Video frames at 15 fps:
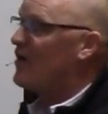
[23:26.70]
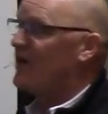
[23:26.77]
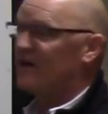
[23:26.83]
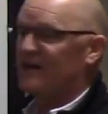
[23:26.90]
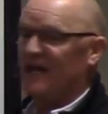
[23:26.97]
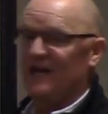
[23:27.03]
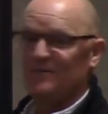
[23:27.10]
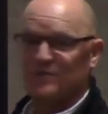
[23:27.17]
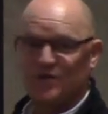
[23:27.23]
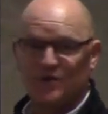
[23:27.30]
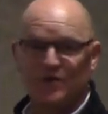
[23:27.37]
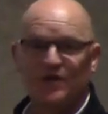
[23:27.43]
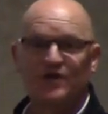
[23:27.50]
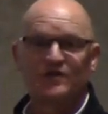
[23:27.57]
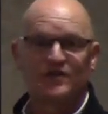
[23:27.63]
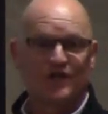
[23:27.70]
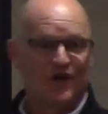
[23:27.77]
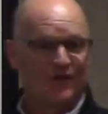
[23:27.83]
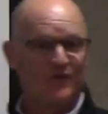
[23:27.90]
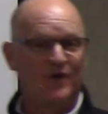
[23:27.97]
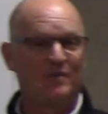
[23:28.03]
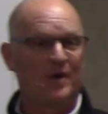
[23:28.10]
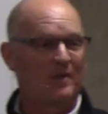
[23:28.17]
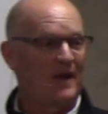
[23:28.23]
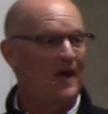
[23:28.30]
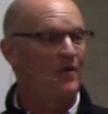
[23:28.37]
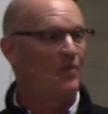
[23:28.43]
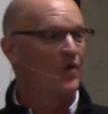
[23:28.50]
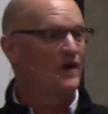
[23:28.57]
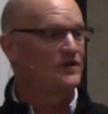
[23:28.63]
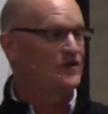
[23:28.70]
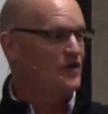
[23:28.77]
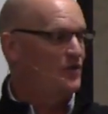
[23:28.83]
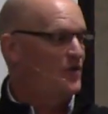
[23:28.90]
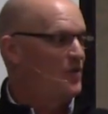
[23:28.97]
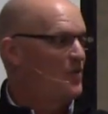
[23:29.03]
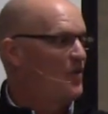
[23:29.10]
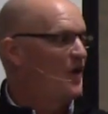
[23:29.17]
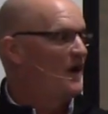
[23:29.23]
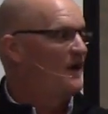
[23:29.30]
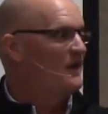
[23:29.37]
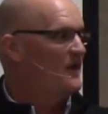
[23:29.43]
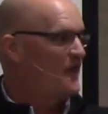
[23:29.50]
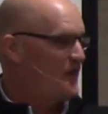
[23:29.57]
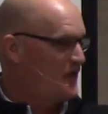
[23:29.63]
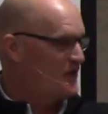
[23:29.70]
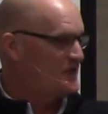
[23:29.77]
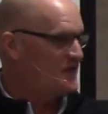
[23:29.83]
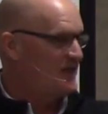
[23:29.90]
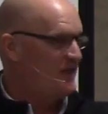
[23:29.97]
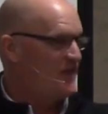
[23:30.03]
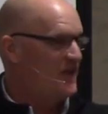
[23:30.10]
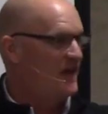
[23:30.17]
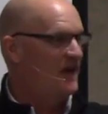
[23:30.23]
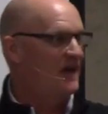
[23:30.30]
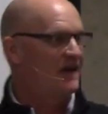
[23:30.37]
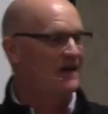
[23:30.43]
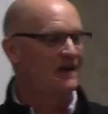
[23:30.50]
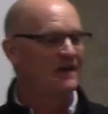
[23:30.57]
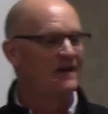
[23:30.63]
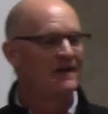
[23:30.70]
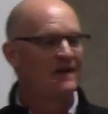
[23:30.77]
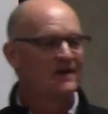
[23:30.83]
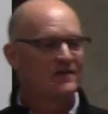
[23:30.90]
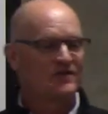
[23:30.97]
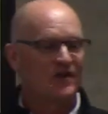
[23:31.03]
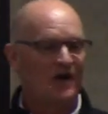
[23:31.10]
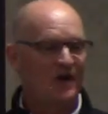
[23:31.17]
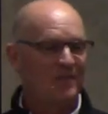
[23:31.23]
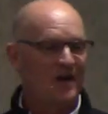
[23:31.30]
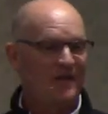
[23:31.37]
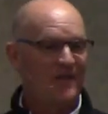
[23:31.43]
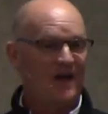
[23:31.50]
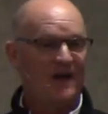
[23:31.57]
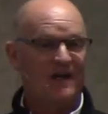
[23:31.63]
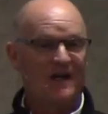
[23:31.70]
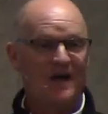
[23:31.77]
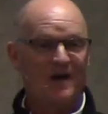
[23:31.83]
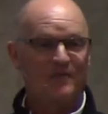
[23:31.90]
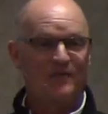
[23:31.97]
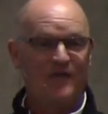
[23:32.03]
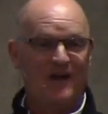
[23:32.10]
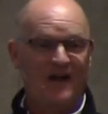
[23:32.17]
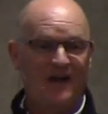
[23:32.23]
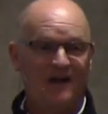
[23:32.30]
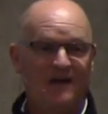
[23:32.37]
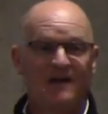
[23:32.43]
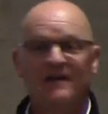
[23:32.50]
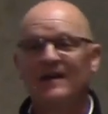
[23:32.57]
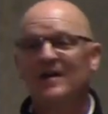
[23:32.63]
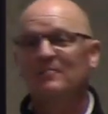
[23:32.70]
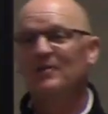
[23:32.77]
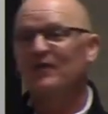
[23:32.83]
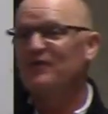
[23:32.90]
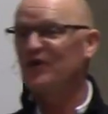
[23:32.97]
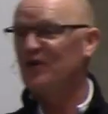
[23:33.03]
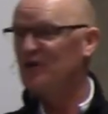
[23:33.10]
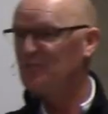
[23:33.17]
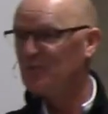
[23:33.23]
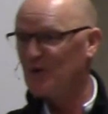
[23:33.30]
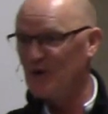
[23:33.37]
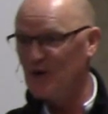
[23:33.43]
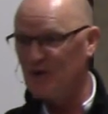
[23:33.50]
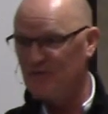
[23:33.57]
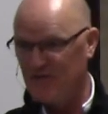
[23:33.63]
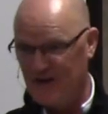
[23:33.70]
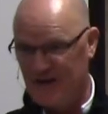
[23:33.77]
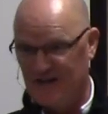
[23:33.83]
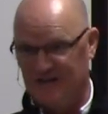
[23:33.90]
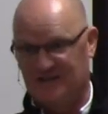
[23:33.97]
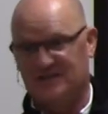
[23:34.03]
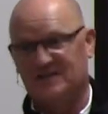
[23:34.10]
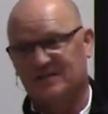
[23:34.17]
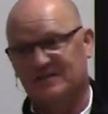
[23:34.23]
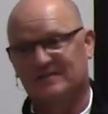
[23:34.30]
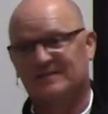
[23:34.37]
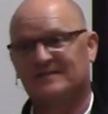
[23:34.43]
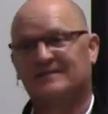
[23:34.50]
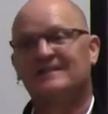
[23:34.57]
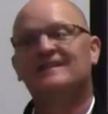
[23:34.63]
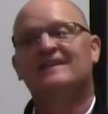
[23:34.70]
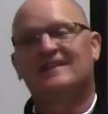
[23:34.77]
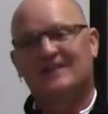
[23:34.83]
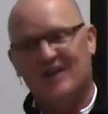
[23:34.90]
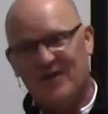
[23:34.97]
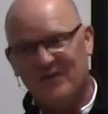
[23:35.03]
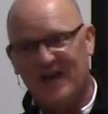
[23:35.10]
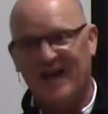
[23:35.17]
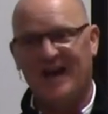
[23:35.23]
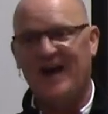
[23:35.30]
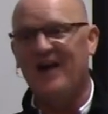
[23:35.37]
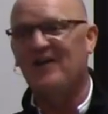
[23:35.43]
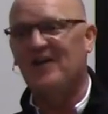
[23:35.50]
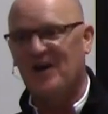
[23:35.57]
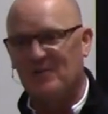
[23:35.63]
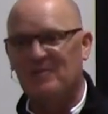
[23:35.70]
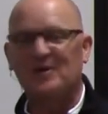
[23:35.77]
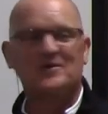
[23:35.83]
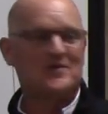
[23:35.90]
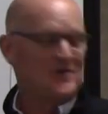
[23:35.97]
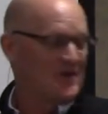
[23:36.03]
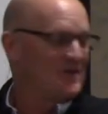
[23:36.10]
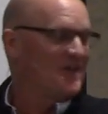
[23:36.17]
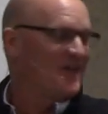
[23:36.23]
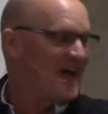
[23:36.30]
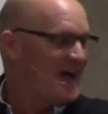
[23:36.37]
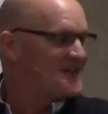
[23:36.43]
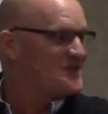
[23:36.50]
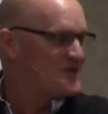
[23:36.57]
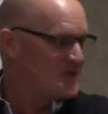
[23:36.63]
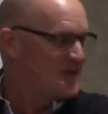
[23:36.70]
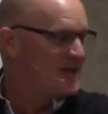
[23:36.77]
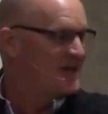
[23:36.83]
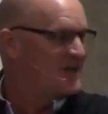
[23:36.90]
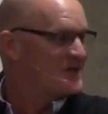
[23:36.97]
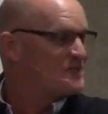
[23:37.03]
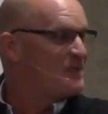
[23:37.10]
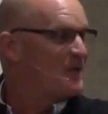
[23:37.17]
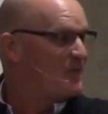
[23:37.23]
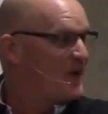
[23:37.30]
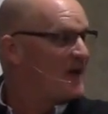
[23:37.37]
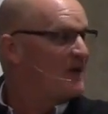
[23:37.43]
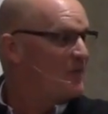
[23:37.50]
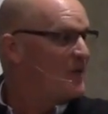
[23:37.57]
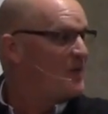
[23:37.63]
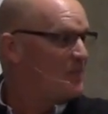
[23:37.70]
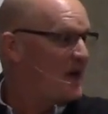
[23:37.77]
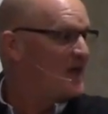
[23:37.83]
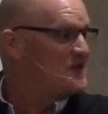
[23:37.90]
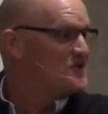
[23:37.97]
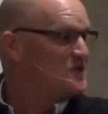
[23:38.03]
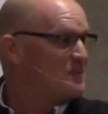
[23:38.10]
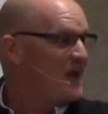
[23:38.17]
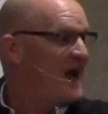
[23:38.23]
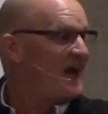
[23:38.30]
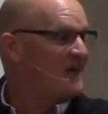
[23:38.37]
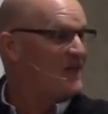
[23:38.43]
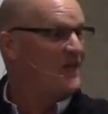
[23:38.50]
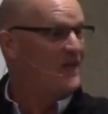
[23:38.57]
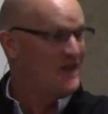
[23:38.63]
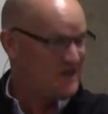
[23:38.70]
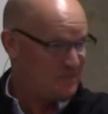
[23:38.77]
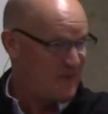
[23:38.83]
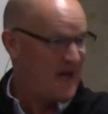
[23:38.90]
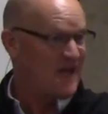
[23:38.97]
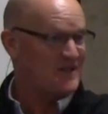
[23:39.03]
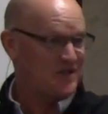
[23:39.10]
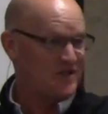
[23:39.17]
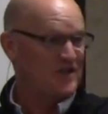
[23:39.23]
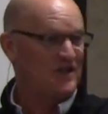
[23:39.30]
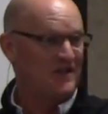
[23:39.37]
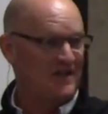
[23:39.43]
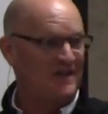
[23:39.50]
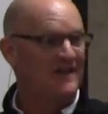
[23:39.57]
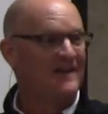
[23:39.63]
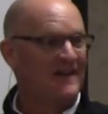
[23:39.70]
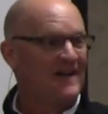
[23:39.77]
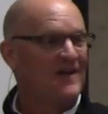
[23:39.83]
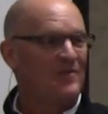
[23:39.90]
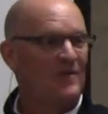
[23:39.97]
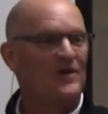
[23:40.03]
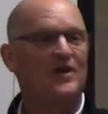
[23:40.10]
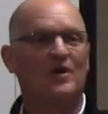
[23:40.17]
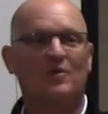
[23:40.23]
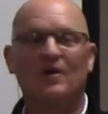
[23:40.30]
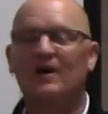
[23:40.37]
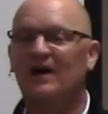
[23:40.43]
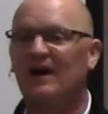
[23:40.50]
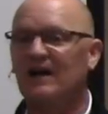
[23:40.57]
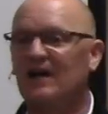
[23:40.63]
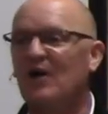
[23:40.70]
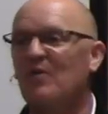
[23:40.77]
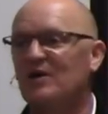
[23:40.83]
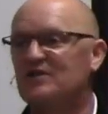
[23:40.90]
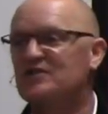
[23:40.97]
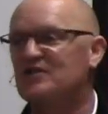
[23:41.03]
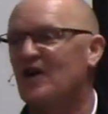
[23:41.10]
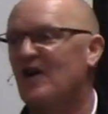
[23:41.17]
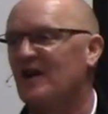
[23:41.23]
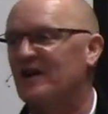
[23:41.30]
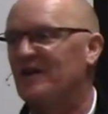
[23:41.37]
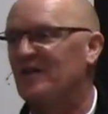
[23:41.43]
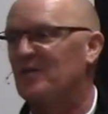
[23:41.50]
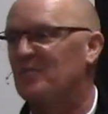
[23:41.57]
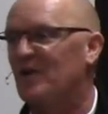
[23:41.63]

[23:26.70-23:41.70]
card game two years ago, if you remember that, won two to one in the 13th inning. Sorry about that, Cub fan. But for you Brewer fans, y'all have had our number two of the last three years, but we, we paid you back this past year when you were uh, going strong into the